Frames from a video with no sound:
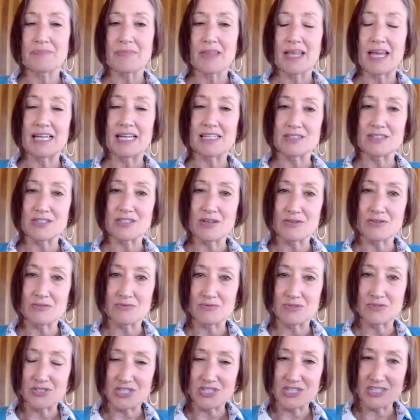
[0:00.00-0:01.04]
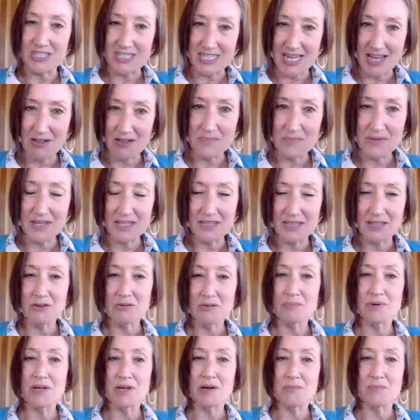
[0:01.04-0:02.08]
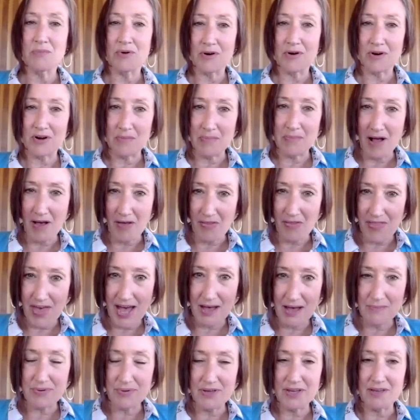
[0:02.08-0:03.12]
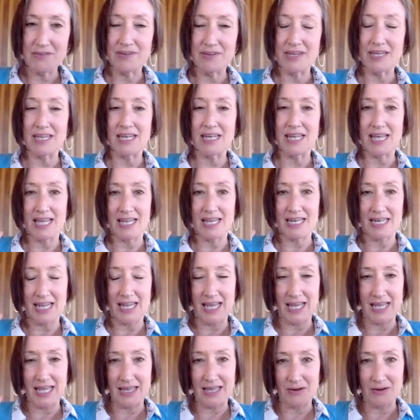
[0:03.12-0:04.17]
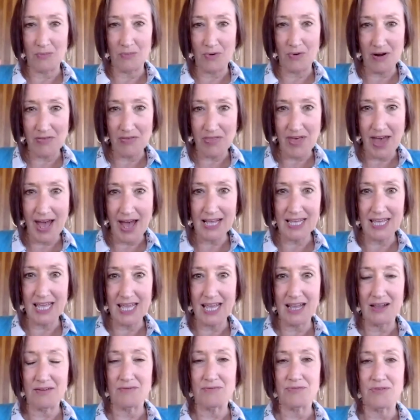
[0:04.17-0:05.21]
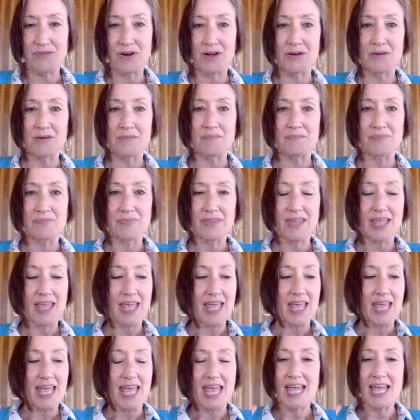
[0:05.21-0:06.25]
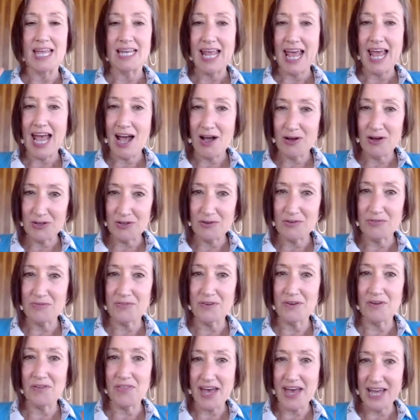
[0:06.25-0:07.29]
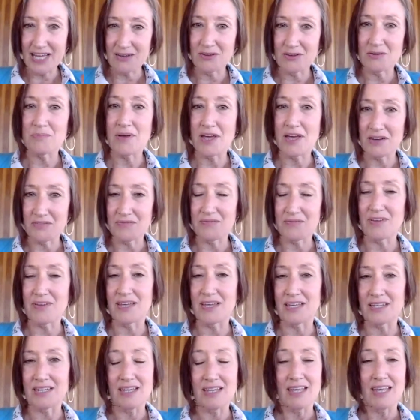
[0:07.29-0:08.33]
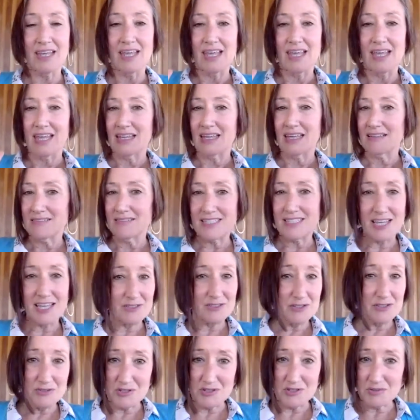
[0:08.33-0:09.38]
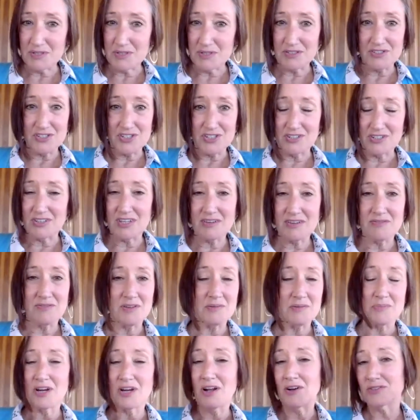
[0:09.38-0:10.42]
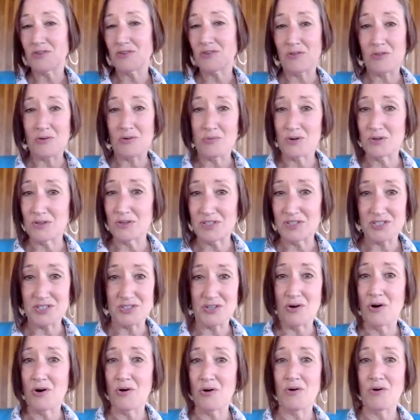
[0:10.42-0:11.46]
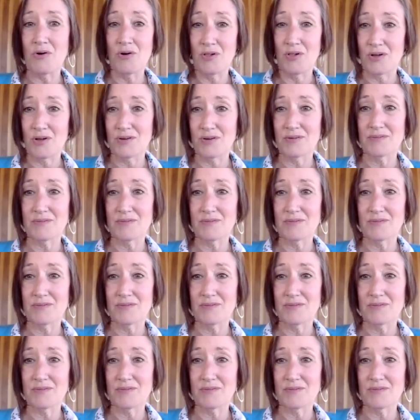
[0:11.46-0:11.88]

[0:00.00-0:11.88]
And so just tell me a little bit more about that pivot and where that came from and how you feel that could benefit Centers for Spiritual Living, but also the world as a whole.